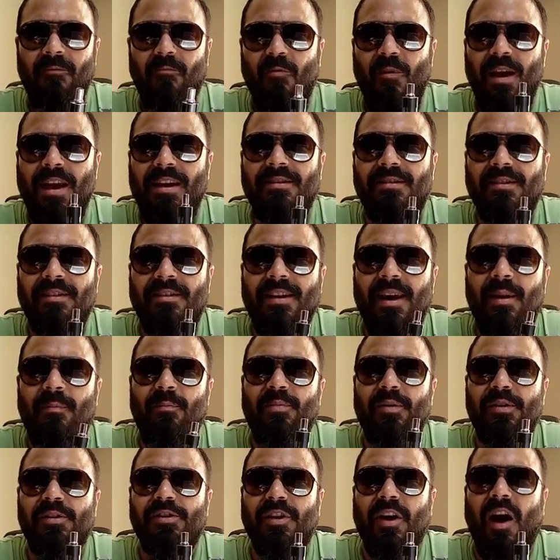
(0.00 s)
raise the
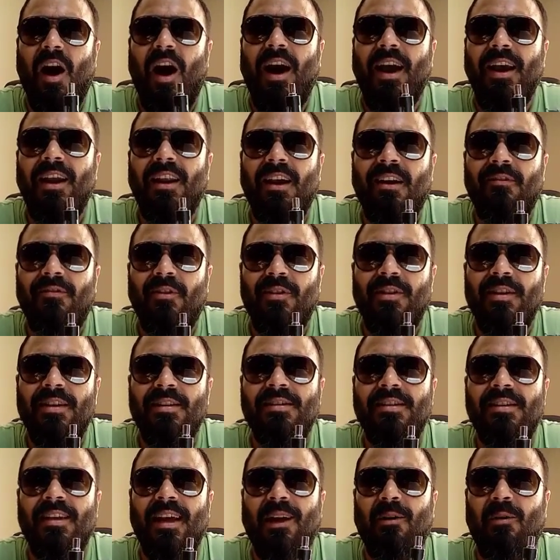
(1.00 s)
temperature high enough on
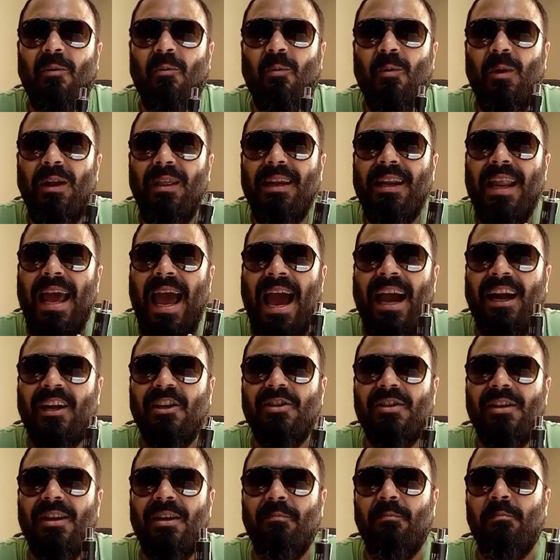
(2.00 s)
this thing, will it
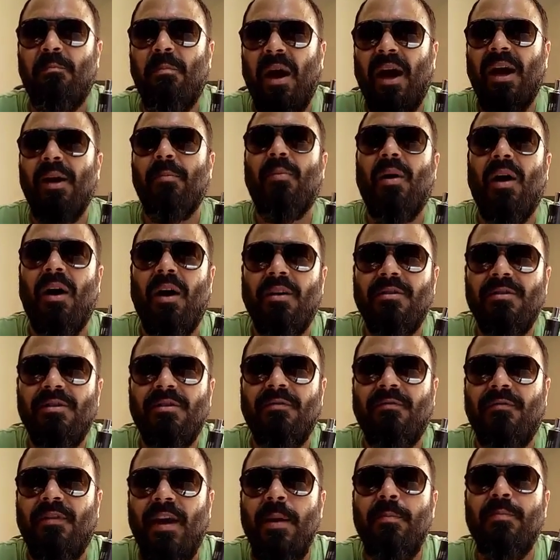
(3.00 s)
actually
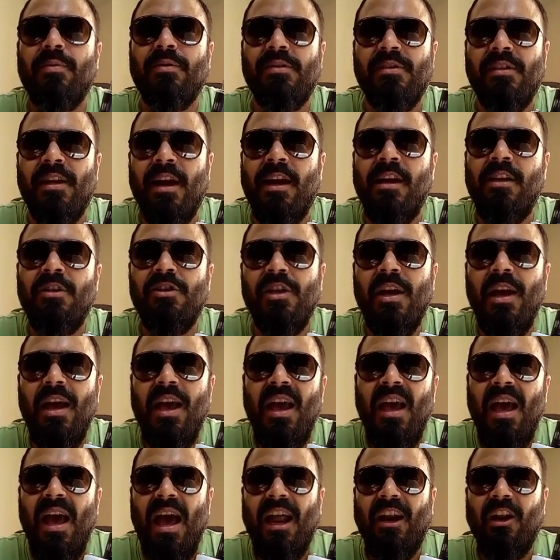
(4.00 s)
bypass the vapor stage
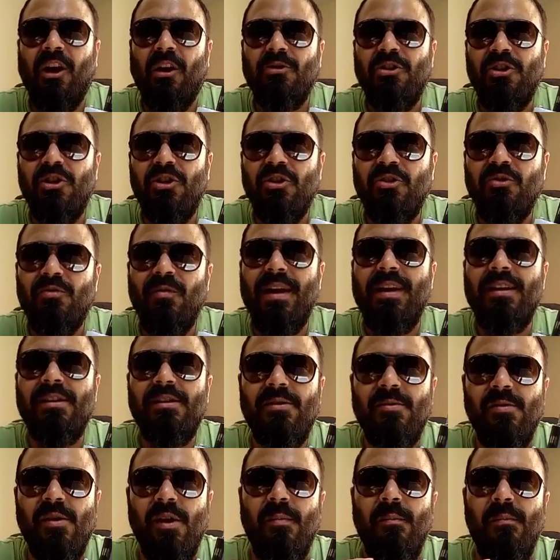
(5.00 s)
and go
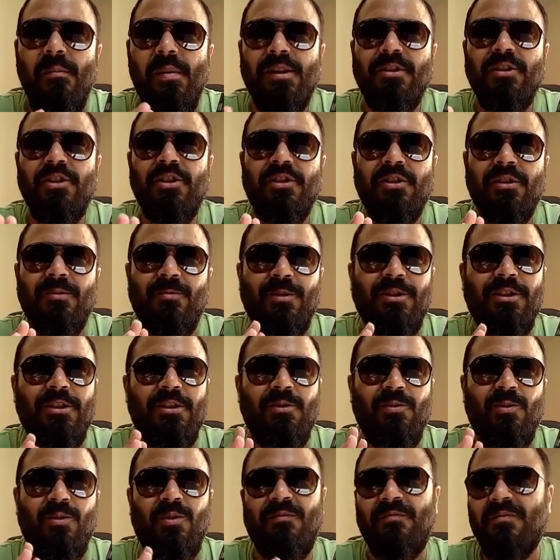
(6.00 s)
straight to combustion,
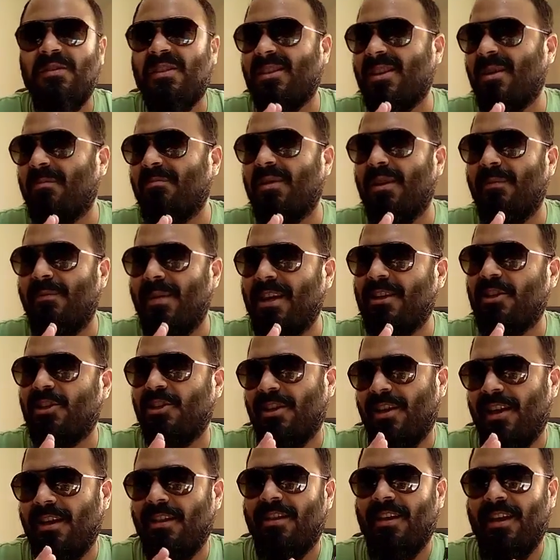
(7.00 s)
which is sort of
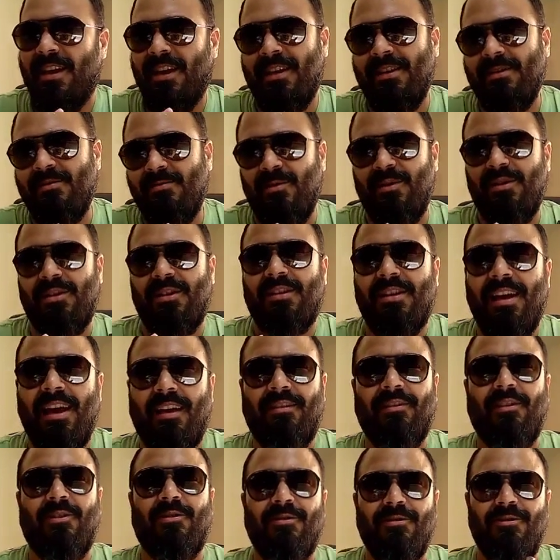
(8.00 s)
sublimation, I think is what the
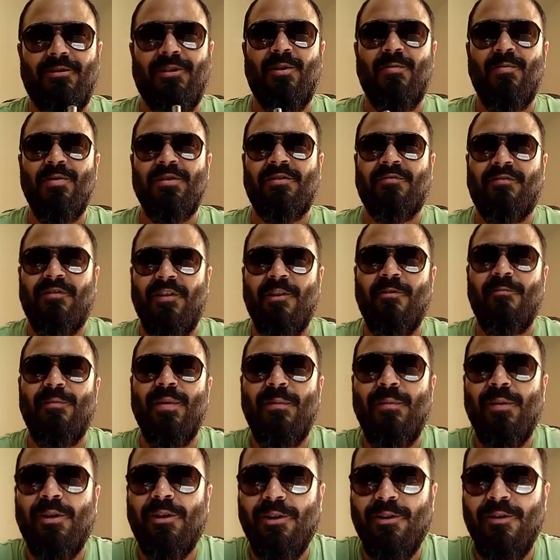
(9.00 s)
technical term is, if I
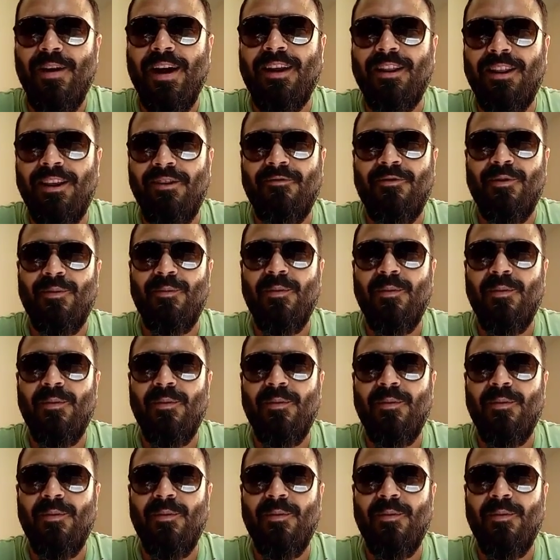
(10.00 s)
remember correctly